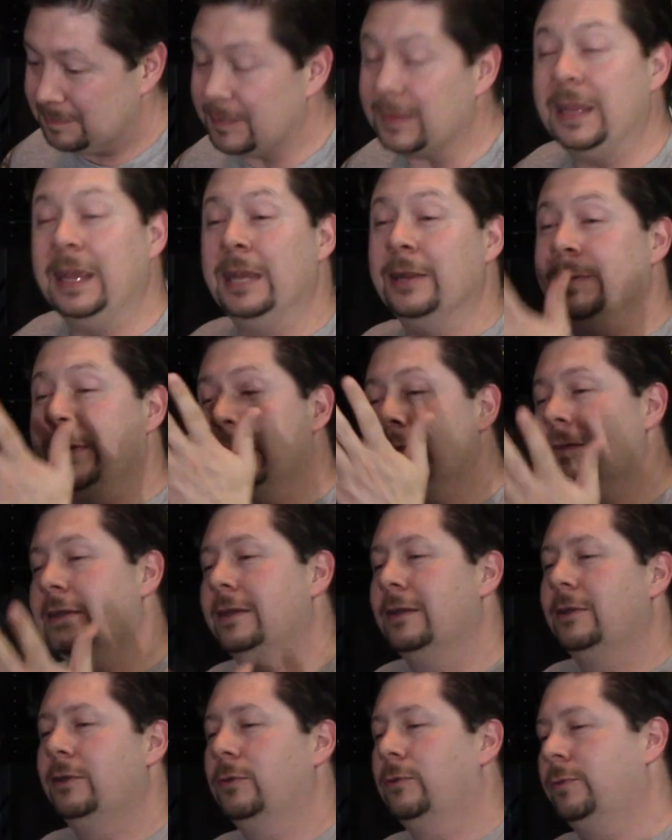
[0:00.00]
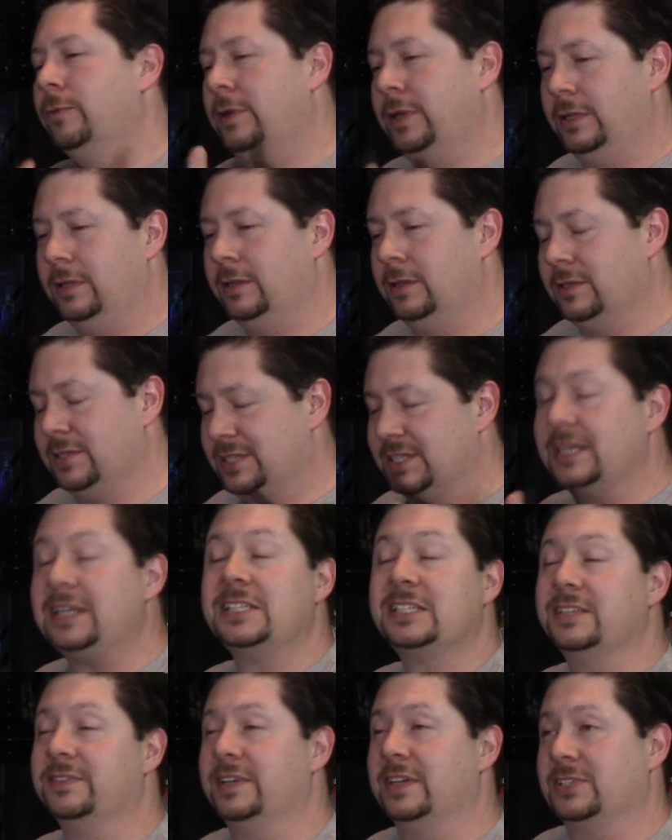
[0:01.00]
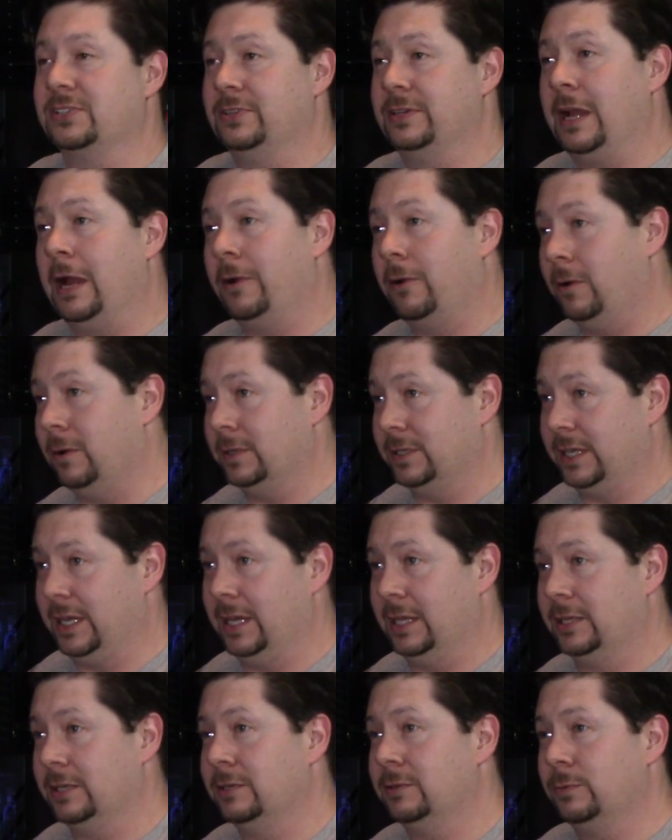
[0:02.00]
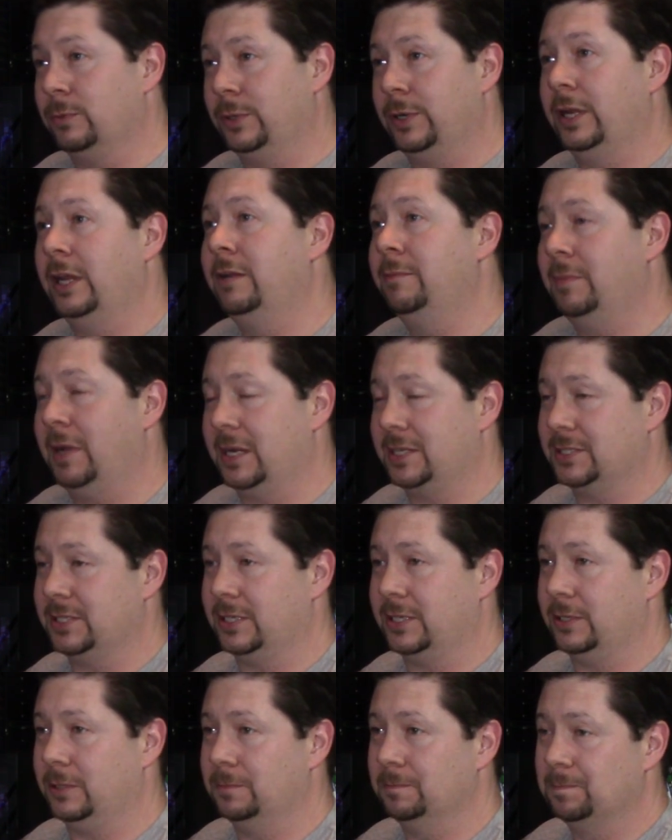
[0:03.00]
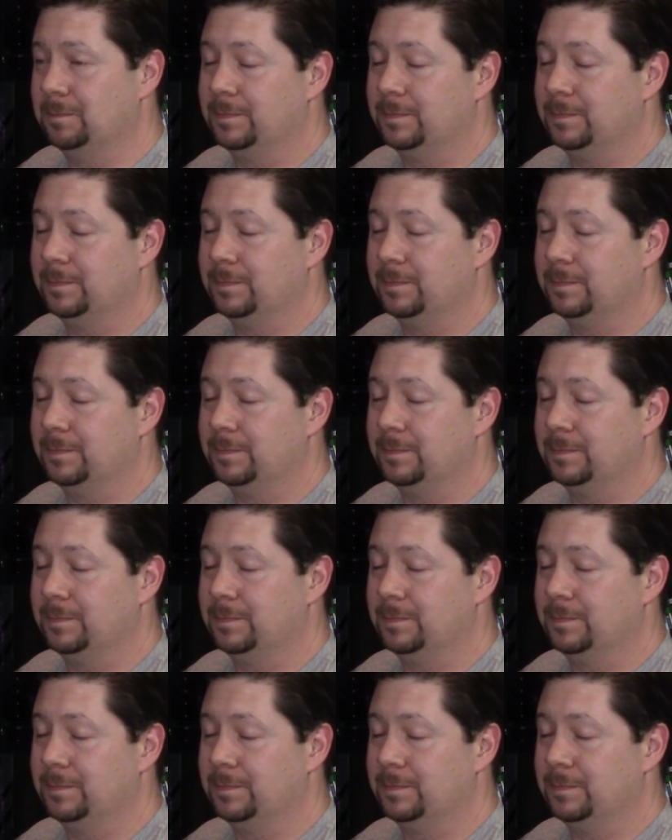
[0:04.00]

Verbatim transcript: anyway, the six of us are now all together. We're in Mexico.